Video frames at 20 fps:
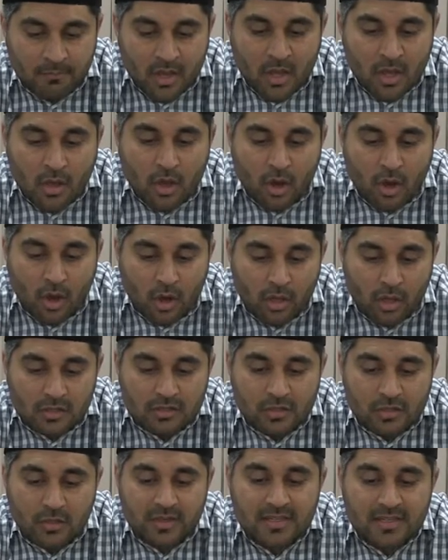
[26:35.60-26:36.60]

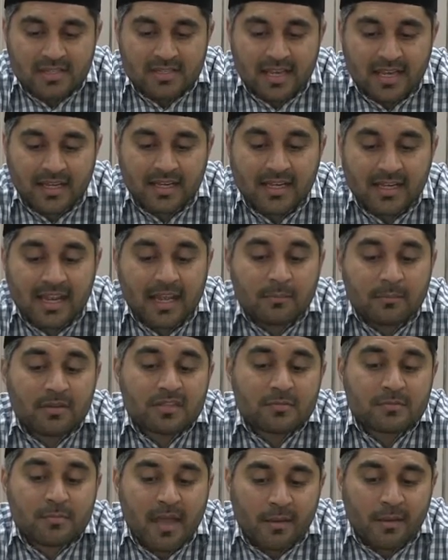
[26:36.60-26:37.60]
Also his second name is
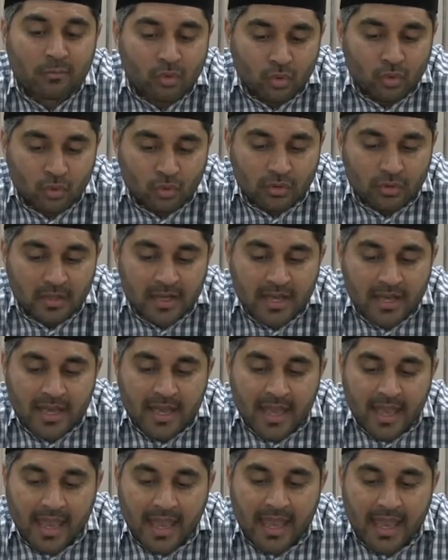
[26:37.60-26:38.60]
Mahmud,
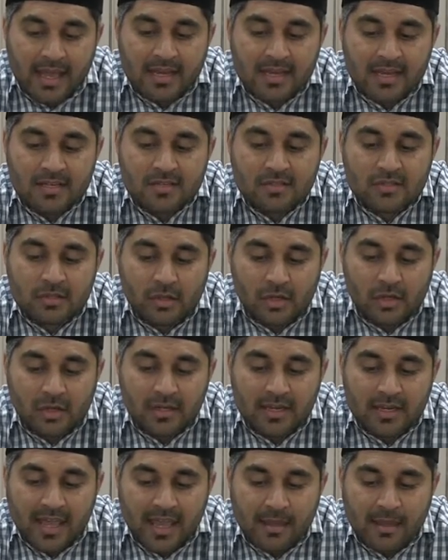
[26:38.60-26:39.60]
and his third
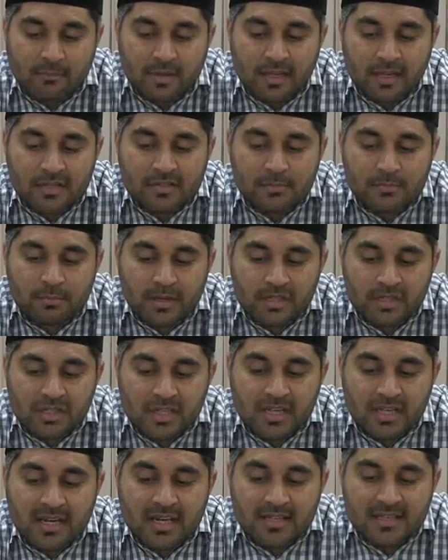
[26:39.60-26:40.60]
name is
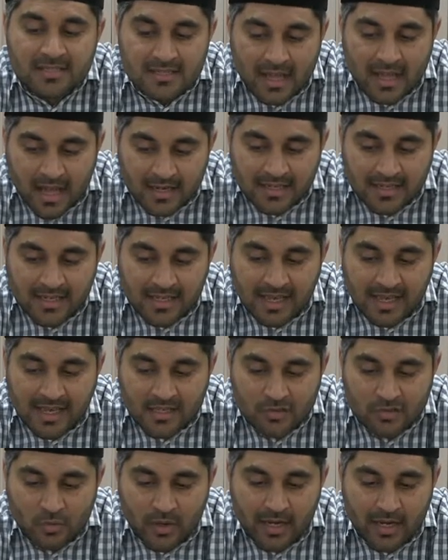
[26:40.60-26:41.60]
Bashir Sani as
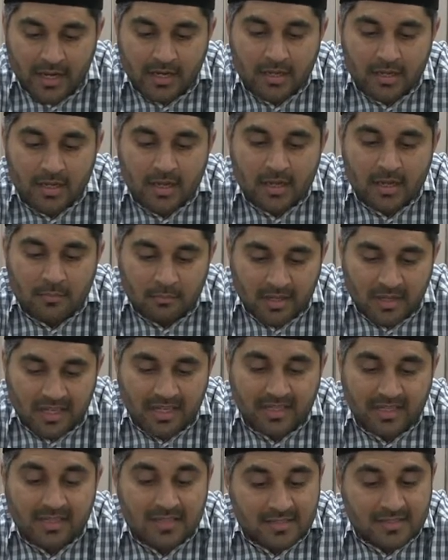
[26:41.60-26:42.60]
well, meaning
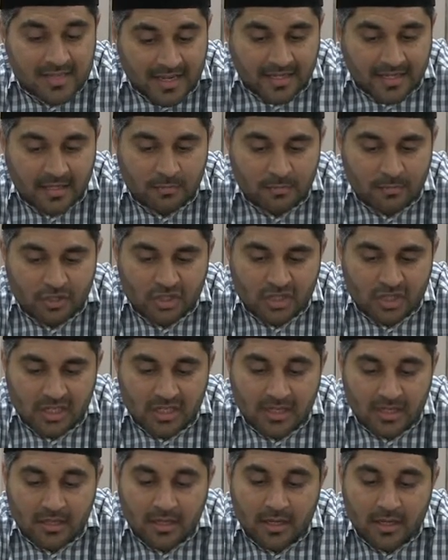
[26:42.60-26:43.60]
the second
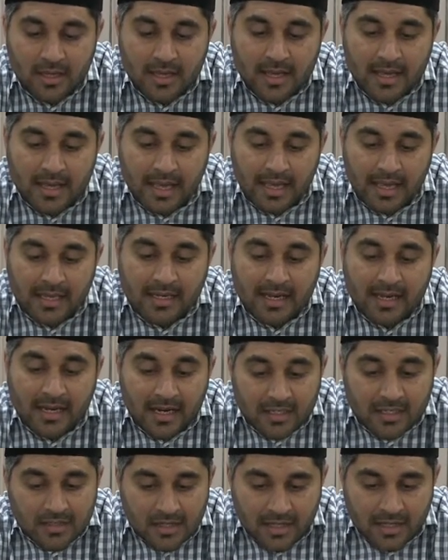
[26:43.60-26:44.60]
Bashir. In
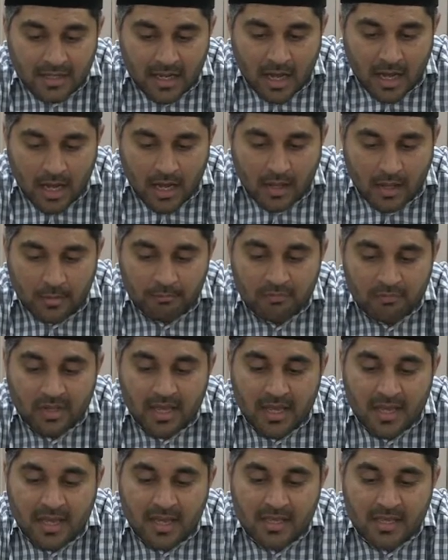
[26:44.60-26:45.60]
another Ilham,
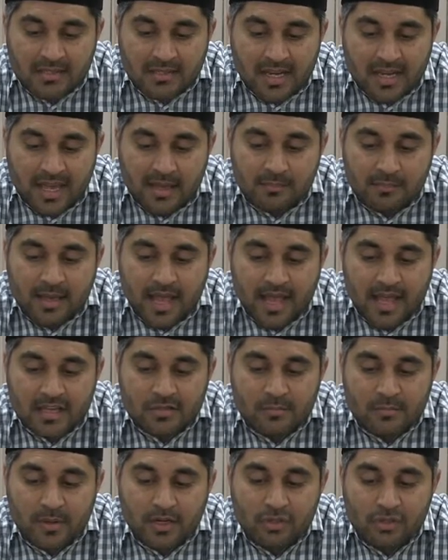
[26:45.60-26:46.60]
his name has
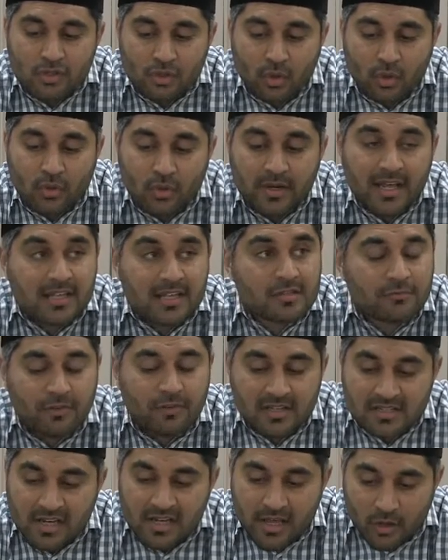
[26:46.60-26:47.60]
been shown as
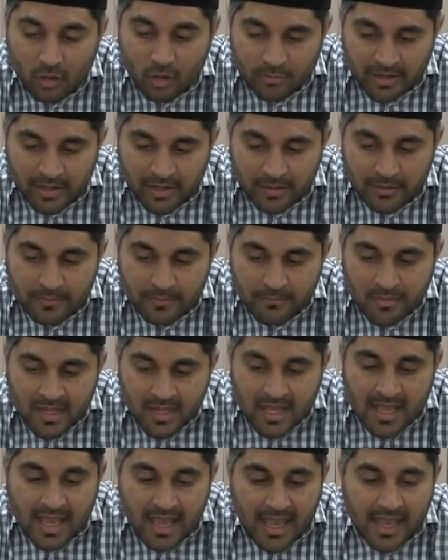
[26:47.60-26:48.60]
Fazl Umar,
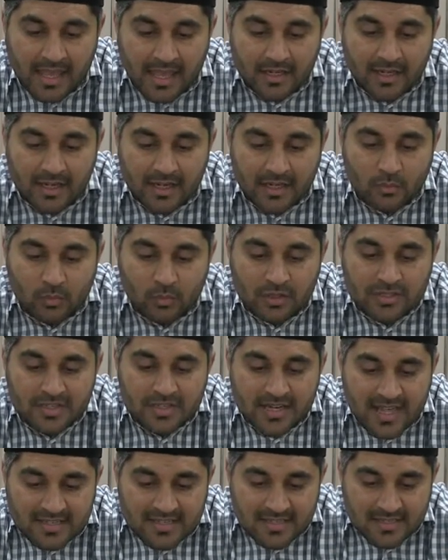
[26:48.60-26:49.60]
and it was
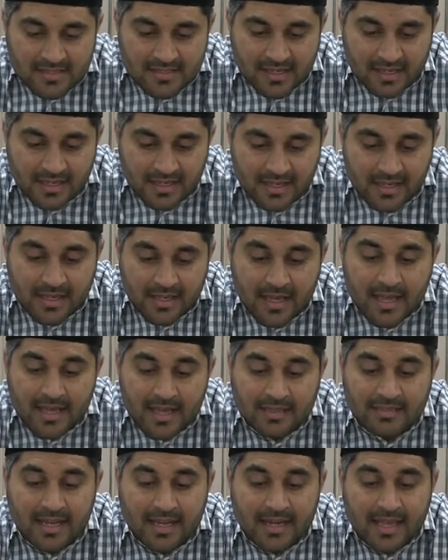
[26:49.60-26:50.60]
necessary
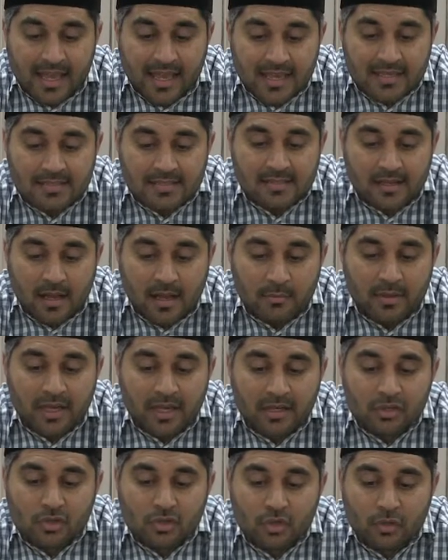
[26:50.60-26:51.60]
that his coming
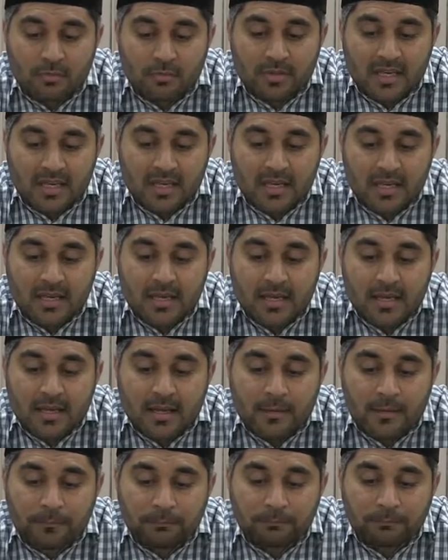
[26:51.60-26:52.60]
should
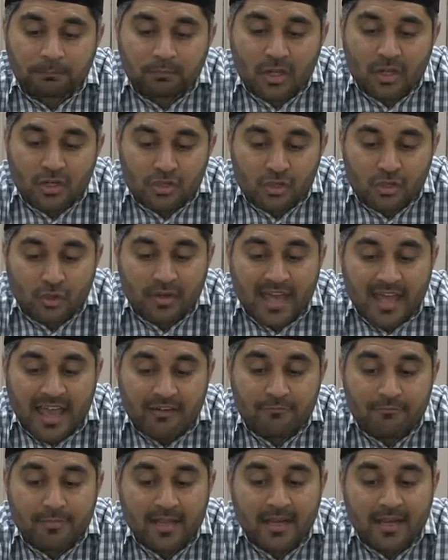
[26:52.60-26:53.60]

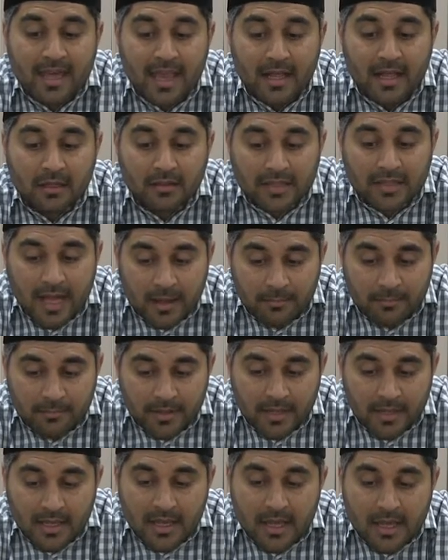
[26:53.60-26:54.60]
have been held
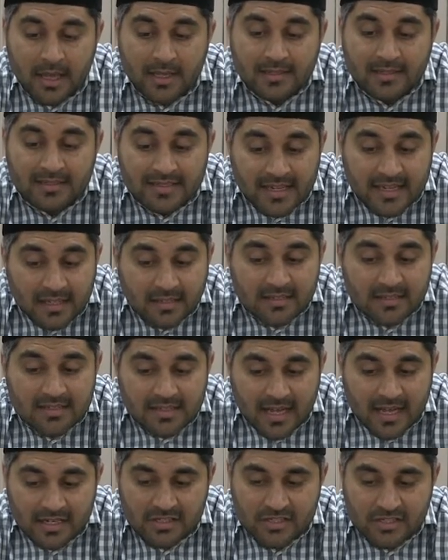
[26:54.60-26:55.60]
up till
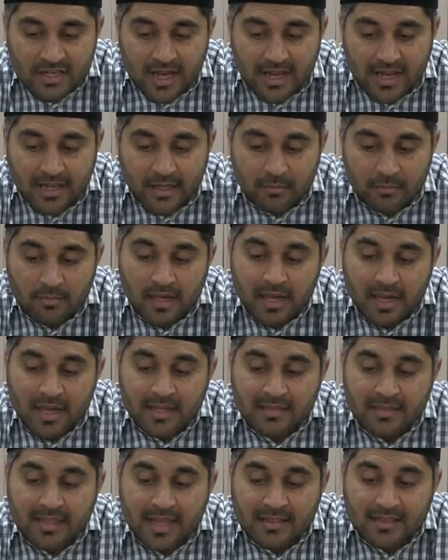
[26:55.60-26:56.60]
such time
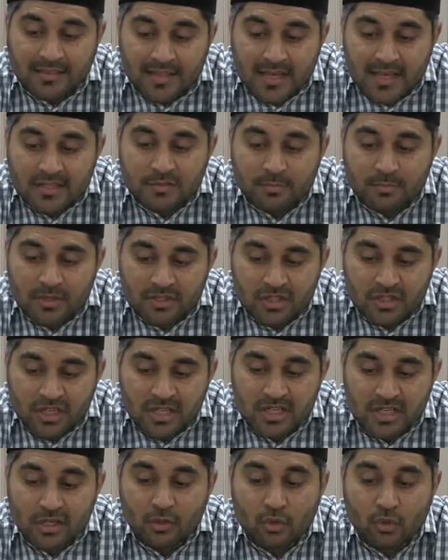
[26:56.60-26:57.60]
that this
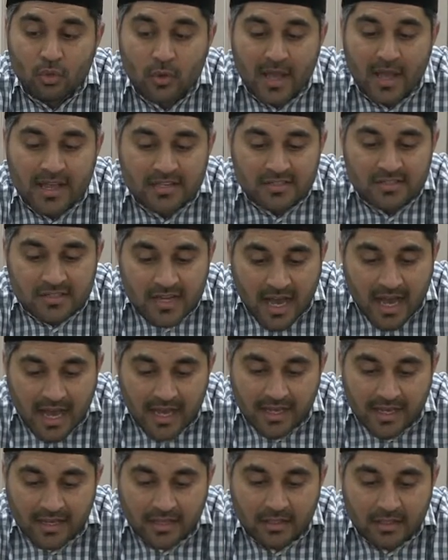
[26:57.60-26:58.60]
Bashir who has
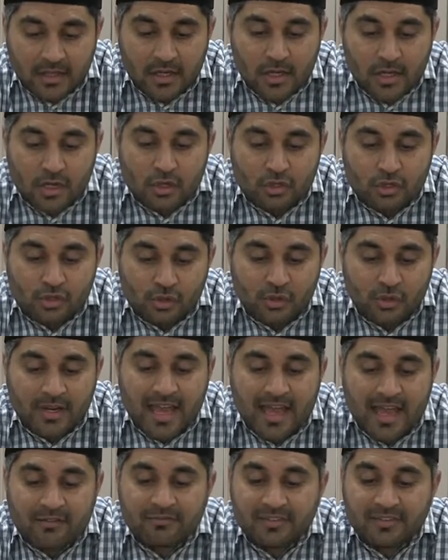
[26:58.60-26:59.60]
died should
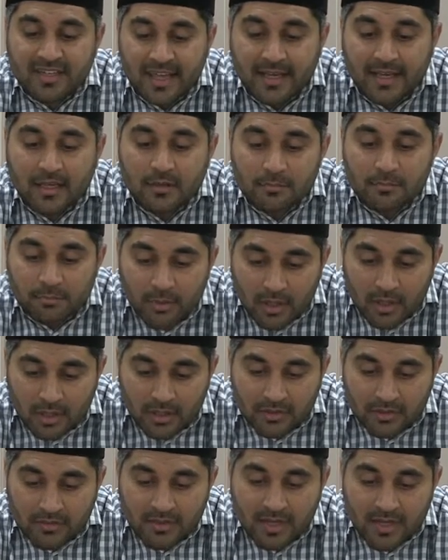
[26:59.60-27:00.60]
have taken
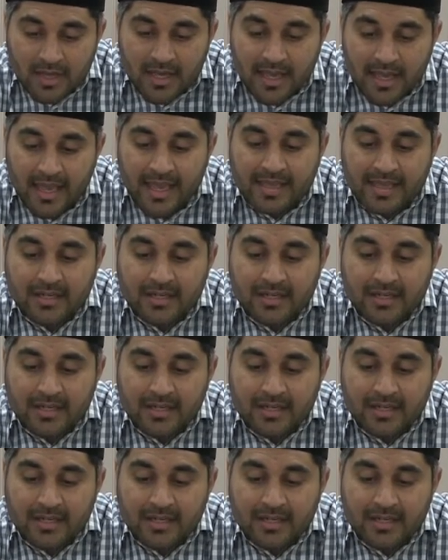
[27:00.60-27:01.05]
birth and